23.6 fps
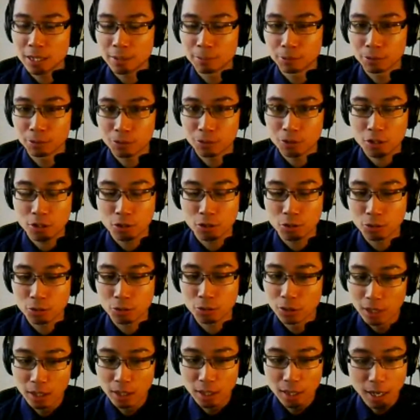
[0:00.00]
I was able
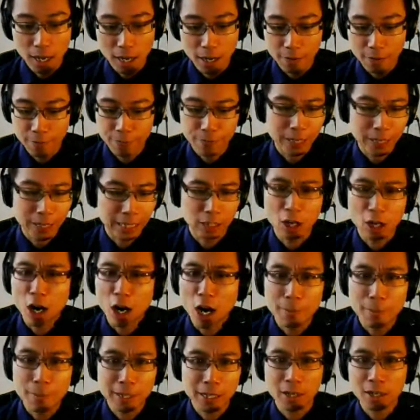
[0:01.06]
to uh, find
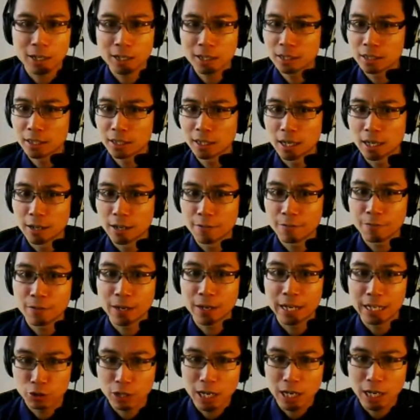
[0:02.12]
comic art, uh,
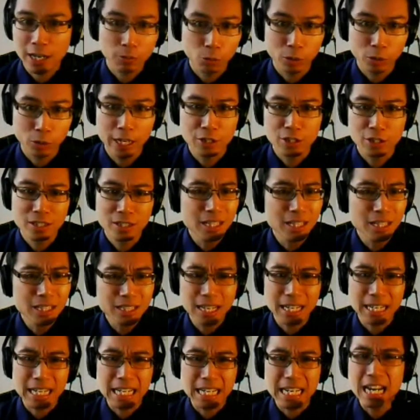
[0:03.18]
find travel locations,
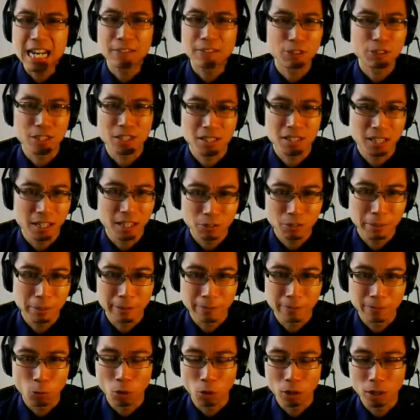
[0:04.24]
things I'd never discovered
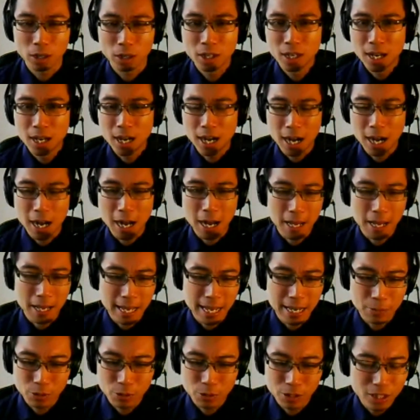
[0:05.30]
before, uh,
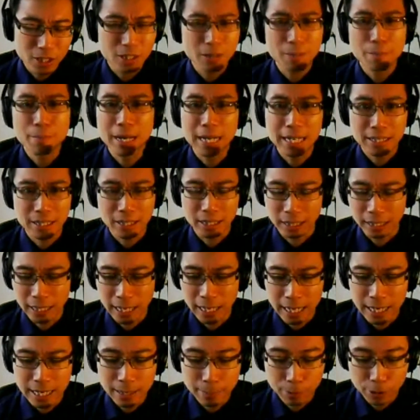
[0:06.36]
and it was just amazing.
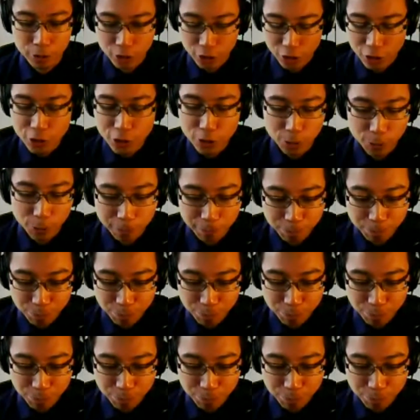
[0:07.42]
And number two,